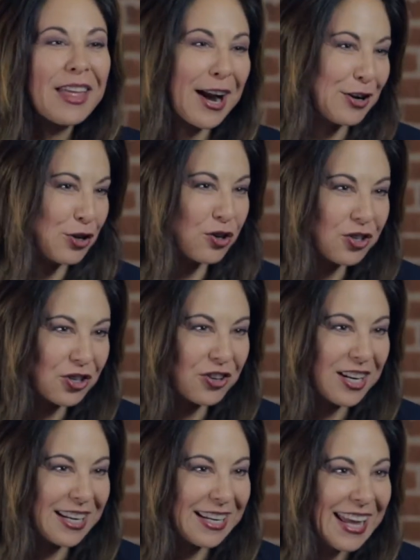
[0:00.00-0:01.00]
that
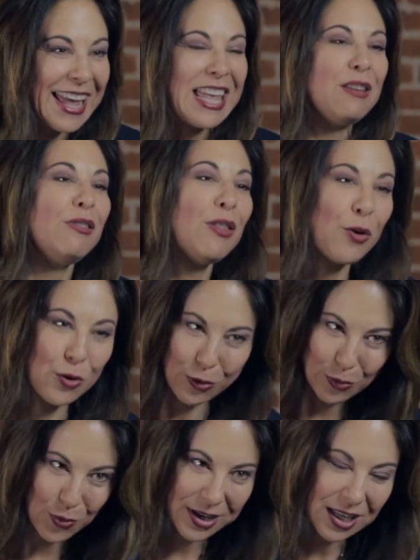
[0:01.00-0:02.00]
nurturing, even though you're
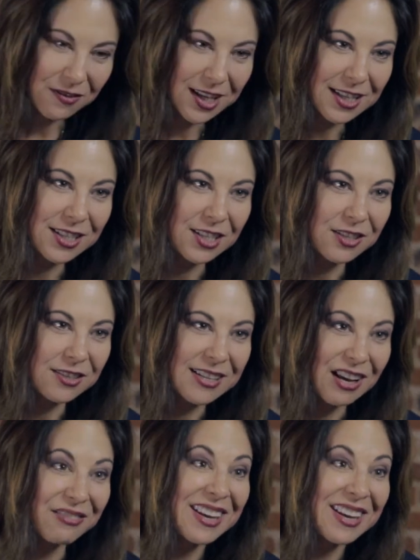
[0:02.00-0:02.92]
the one giving it to yourself.